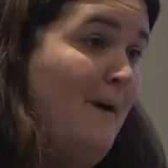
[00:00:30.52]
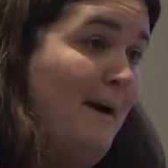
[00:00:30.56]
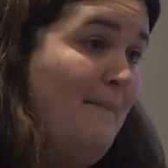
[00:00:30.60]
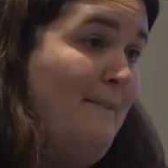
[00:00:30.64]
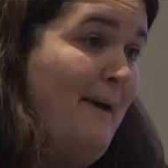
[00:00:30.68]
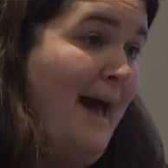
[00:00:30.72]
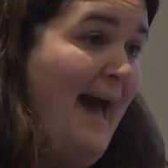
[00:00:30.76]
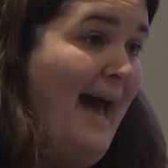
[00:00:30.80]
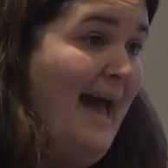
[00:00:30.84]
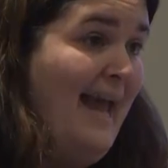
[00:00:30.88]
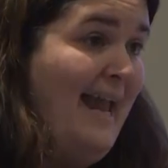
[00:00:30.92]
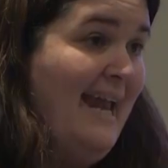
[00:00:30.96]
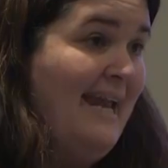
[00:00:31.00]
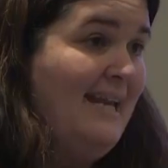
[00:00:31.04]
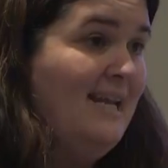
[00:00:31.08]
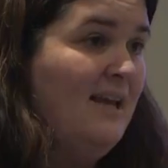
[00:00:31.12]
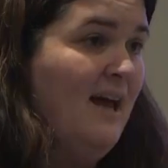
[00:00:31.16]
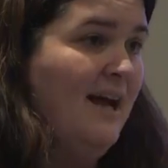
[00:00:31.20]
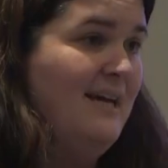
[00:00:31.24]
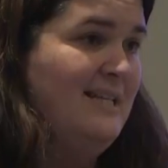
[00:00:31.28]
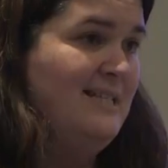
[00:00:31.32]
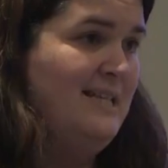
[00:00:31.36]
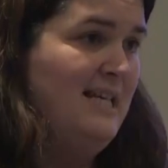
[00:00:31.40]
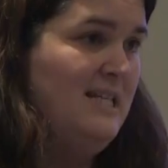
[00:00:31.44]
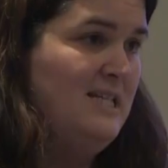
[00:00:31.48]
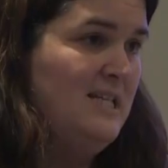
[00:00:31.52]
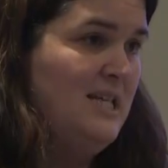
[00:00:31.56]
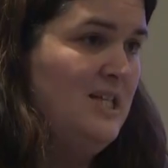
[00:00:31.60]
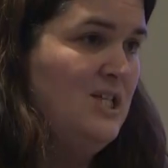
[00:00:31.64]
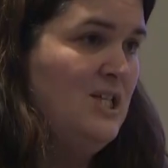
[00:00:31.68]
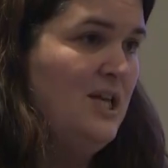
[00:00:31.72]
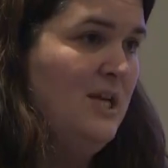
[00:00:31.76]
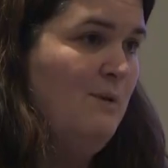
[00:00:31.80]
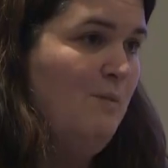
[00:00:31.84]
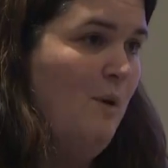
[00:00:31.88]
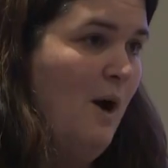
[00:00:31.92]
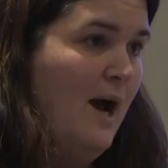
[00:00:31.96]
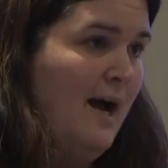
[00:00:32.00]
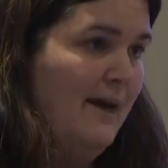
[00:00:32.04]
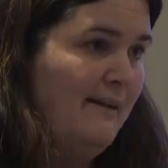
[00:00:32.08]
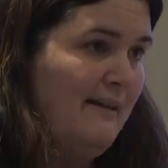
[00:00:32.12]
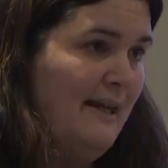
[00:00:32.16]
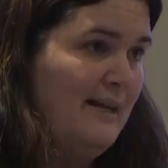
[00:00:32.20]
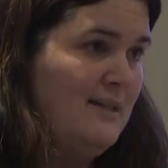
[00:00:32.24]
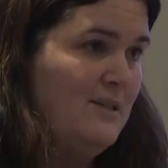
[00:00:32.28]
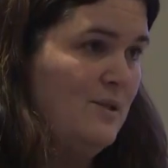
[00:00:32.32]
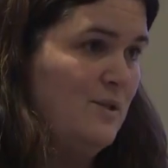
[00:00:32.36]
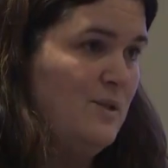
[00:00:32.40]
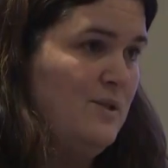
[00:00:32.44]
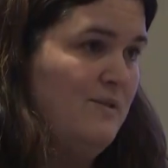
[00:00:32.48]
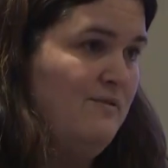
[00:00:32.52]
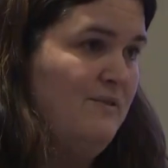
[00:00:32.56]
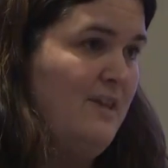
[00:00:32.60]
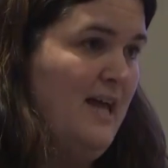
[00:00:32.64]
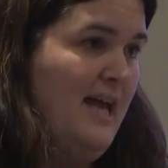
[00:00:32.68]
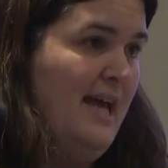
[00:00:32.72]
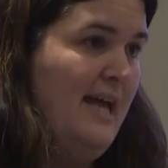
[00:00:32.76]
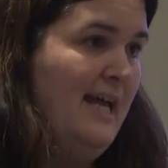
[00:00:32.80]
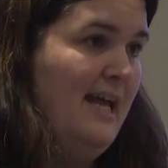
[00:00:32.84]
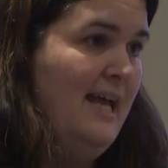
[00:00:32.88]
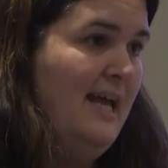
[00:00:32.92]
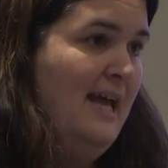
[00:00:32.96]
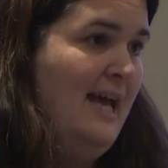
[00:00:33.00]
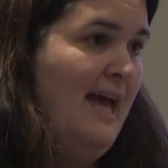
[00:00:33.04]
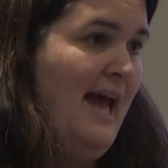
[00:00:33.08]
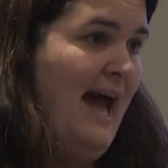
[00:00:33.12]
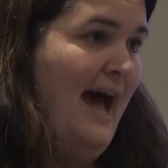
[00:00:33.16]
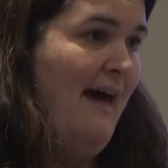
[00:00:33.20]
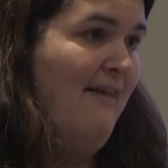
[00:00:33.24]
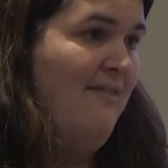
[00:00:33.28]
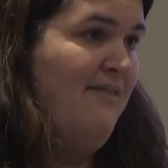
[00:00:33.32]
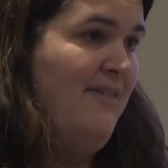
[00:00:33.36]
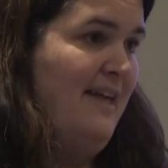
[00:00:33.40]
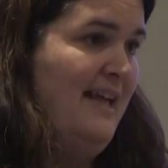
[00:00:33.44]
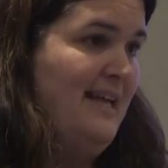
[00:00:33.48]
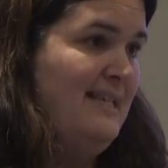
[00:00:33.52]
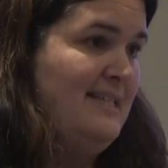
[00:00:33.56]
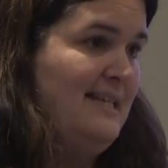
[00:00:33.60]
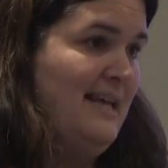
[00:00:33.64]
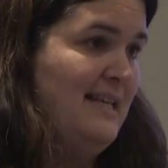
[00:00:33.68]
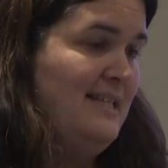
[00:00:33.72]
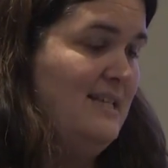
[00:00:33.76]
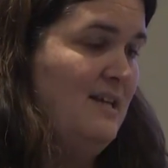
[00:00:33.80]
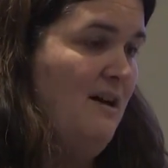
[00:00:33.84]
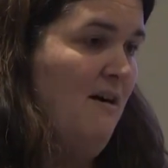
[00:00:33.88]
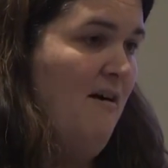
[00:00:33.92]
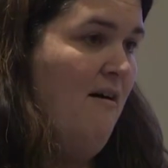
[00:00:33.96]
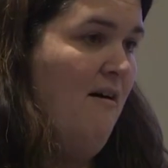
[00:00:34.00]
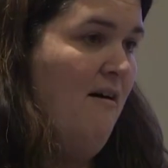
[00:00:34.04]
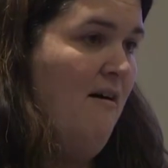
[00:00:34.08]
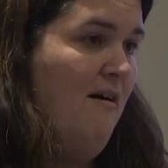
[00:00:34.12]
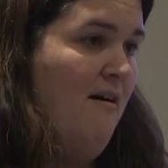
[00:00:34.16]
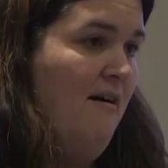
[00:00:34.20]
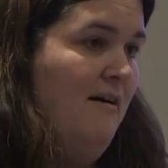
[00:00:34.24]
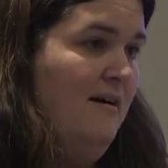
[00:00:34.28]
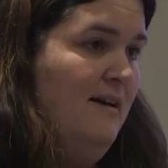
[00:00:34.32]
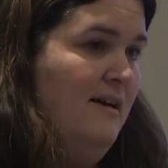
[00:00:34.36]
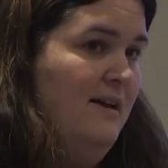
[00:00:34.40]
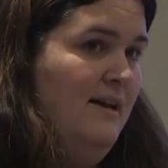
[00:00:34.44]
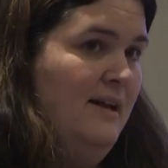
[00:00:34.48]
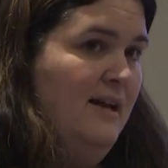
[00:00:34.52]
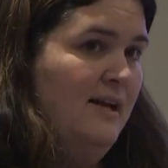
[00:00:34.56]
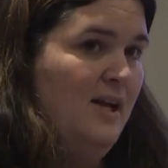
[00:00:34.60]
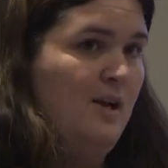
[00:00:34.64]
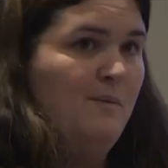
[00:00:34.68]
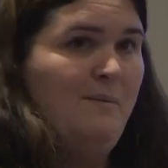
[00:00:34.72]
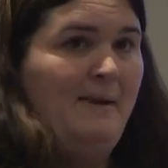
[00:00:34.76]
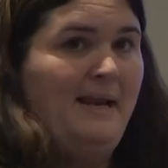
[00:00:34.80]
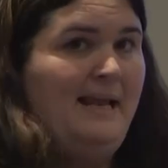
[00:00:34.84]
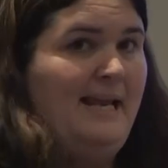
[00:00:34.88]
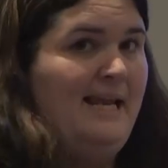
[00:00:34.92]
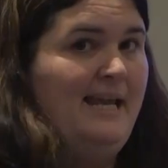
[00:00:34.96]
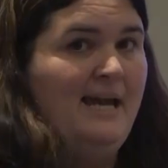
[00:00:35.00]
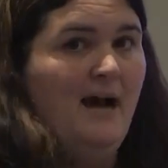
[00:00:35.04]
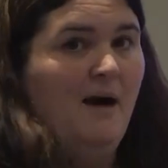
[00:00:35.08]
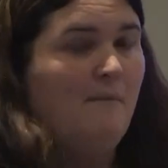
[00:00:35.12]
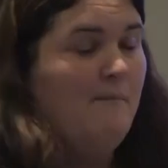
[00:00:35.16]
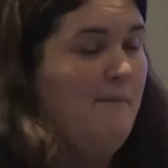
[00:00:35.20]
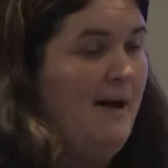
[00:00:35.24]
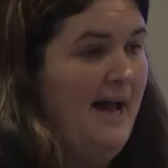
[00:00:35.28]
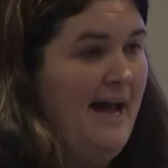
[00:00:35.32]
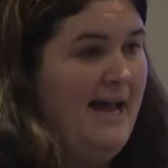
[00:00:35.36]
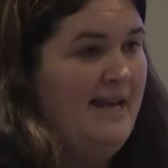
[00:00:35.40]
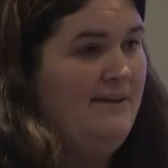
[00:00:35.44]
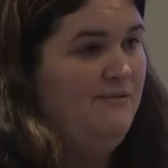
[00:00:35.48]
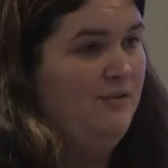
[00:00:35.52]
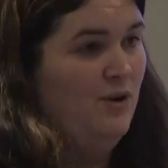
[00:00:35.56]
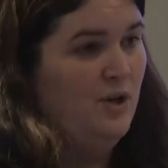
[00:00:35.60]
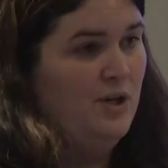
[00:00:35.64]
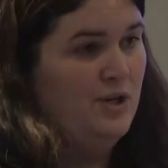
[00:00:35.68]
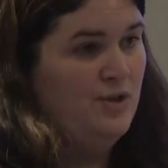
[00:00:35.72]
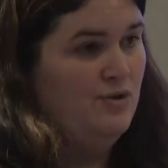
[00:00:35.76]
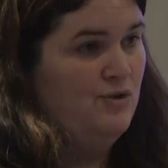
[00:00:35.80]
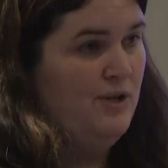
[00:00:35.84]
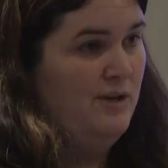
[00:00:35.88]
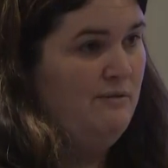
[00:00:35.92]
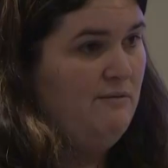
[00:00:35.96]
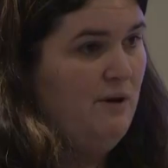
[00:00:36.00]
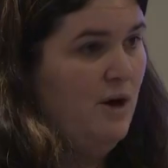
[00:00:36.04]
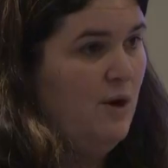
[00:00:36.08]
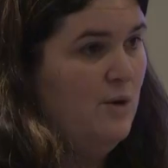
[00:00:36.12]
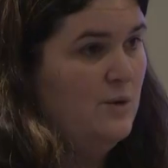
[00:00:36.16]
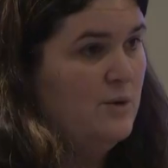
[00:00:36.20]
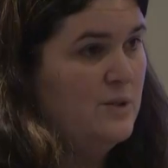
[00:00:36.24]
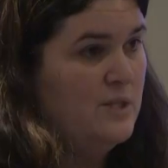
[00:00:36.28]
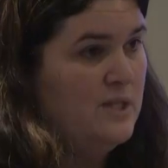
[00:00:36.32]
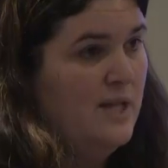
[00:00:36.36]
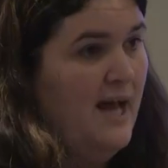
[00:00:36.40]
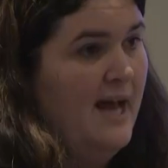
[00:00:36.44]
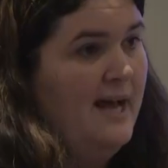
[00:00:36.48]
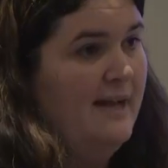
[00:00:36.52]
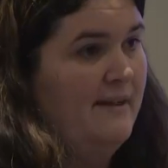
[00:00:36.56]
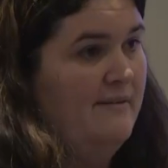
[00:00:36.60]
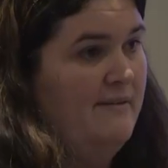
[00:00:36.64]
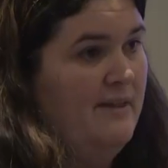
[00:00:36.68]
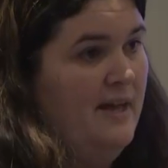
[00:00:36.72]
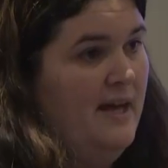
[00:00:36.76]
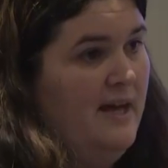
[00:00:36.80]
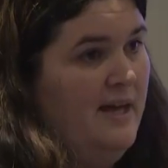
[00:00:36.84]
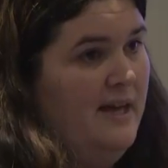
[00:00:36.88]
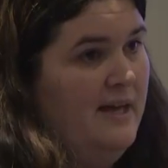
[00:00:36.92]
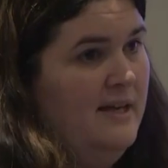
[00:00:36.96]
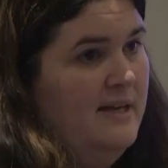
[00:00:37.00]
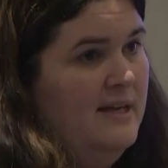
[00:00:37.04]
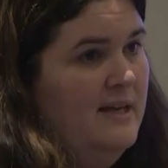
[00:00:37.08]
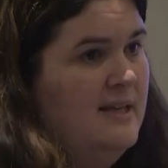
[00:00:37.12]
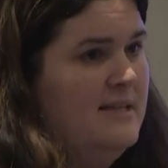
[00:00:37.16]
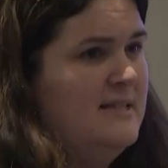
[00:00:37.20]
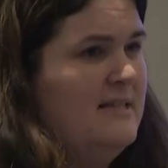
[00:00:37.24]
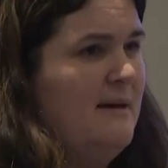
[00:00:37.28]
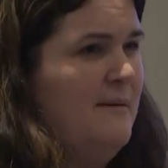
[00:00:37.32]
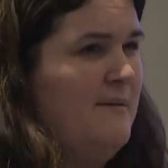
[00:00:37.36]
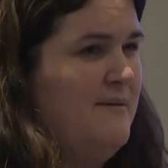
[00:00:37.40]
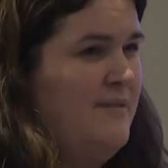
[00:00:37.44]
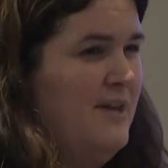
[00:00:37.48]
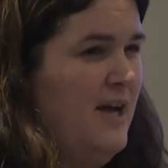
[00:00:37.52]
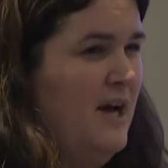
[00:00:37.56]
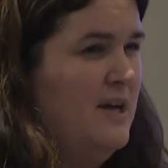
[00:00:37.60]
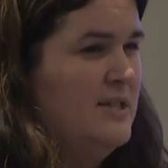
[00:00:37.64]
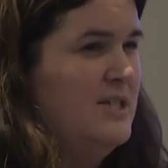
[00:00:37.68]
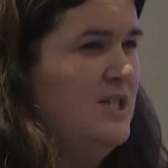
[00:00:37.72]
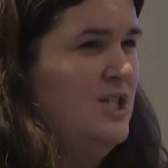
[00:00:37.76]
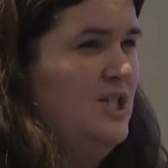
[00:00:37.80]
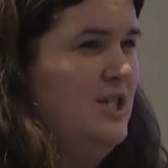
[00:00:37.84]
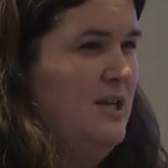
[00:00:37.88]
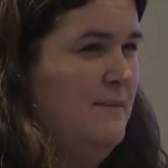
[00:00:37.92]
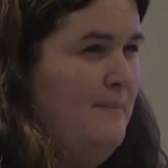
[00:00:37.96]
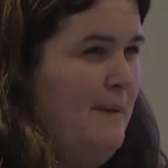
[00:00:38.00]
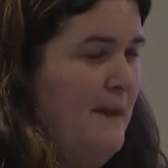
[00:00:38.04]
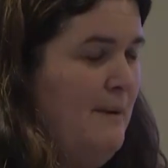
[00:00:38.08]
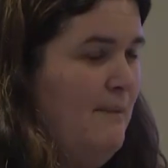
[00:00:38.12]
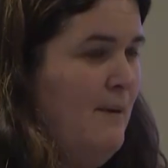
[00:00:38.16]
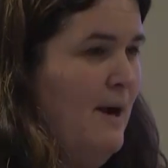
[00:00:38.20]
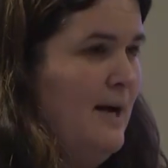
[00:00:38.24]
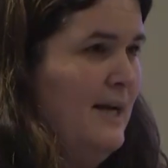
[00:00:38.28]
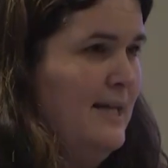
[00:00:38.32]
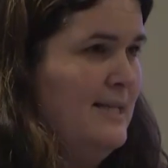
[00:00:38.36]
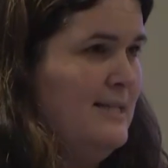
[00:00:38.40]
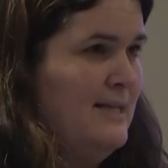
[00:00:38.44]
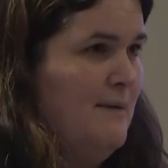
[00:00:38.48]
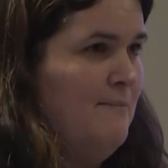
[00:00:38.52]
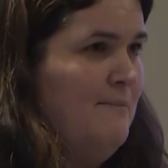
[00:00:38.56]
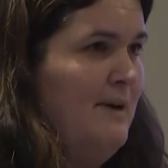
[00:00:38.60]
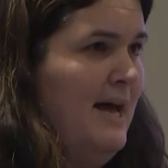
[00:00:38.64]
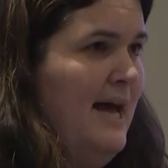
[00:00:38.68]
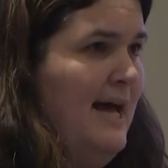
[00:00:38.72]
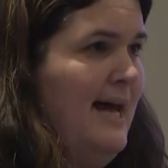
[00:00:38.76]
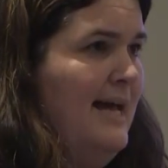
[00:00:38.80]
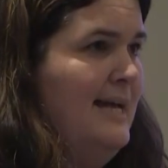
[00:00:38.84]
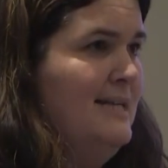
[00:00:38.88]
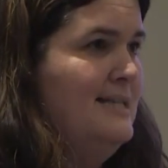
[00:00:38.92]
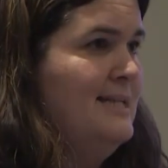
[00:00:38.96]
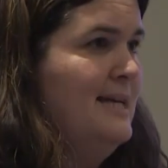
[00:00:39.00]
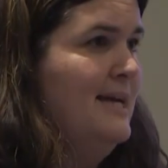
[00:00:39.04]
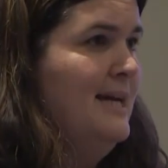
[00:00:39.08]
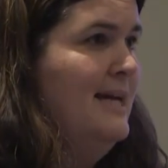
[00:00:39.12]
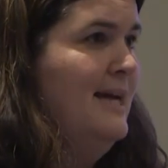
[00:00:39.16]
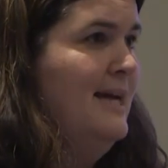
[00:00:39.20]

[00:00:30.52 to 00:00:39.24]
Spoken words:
but paid, like CCG work, that sort of thing, and things that are completely unpaid voluntary roles, like some of the RCGP work is unpaid,